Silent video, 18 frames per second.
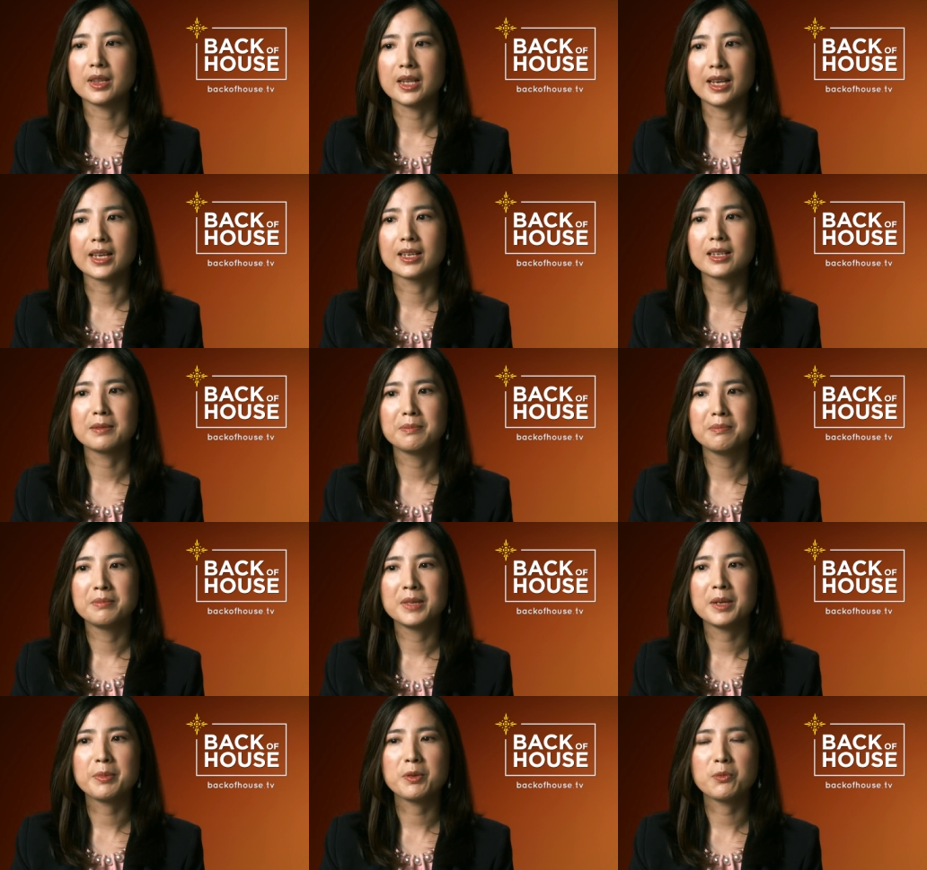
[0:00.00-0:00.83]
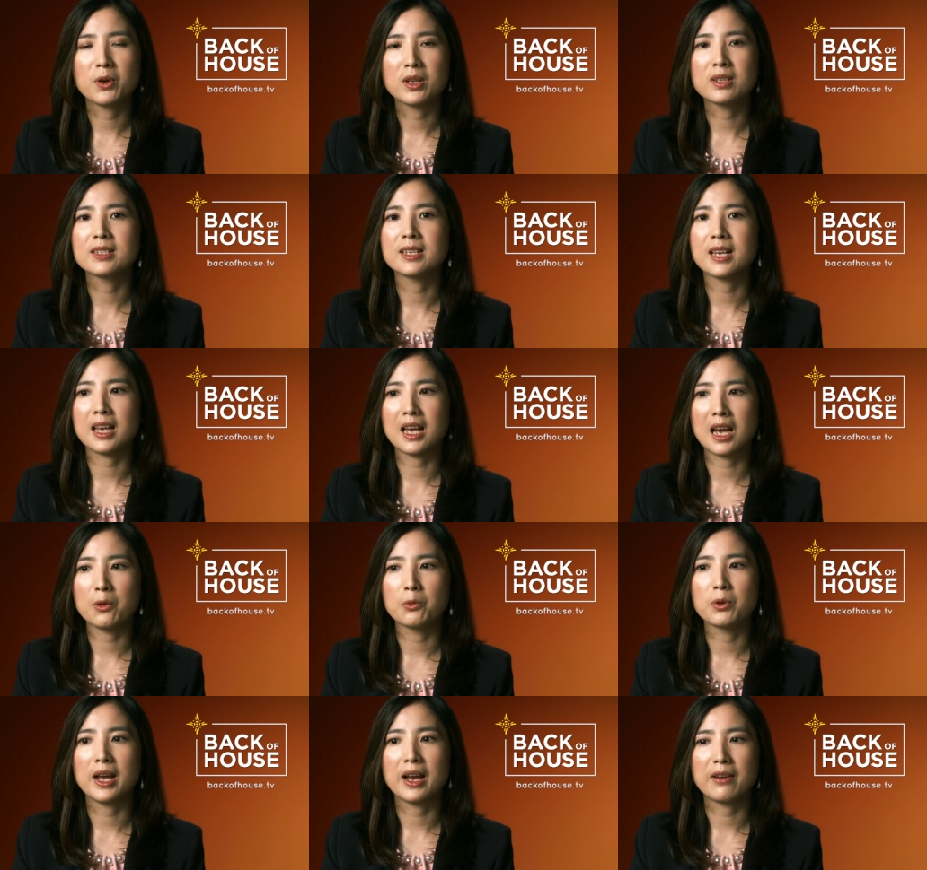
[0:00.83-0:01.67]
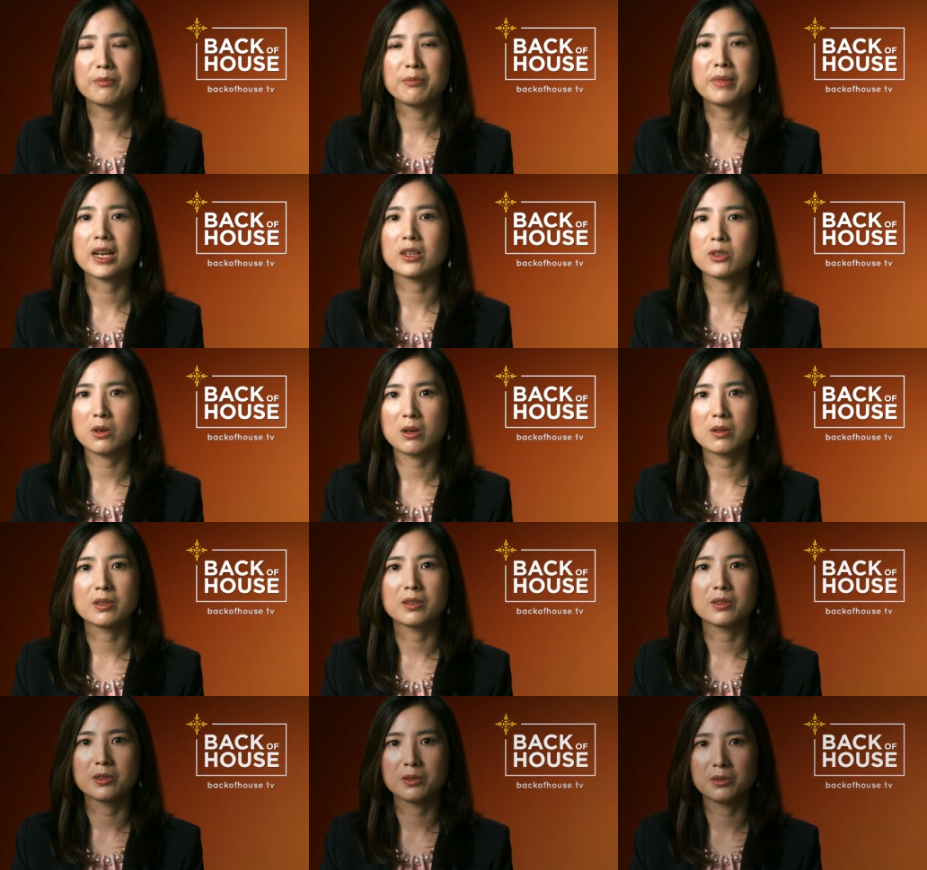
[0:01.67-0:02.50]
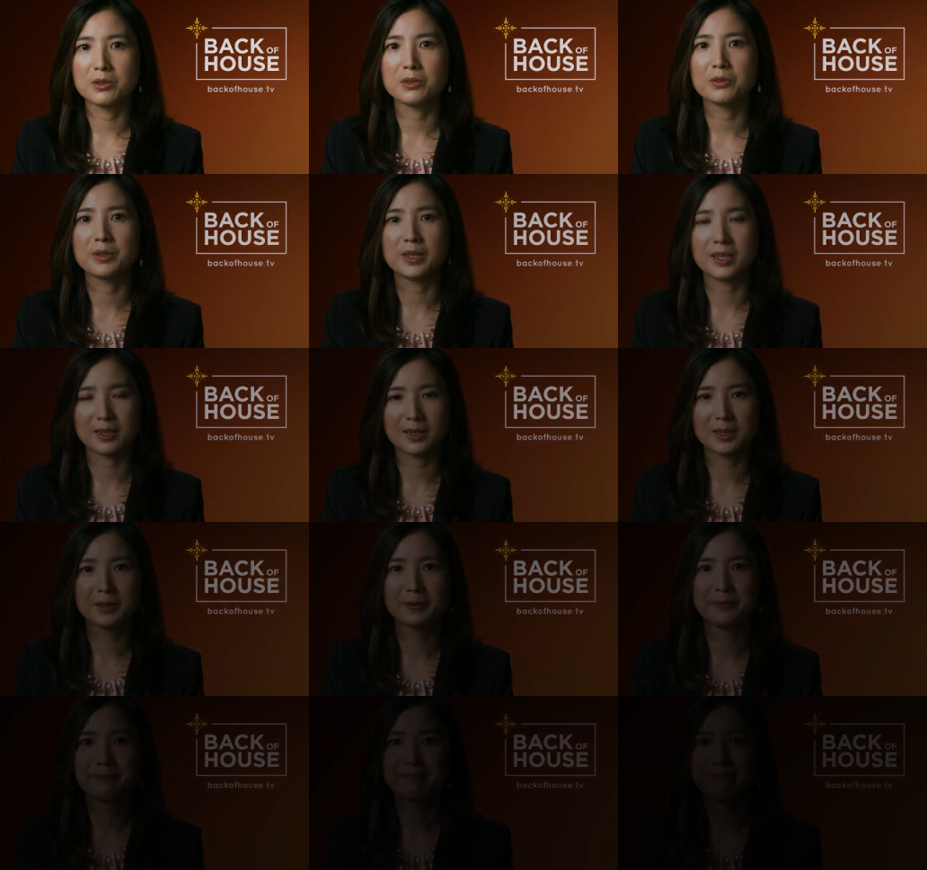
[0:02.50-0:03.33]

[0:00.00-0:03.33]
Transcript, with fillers: like maybe one day I will have my daughter to do this.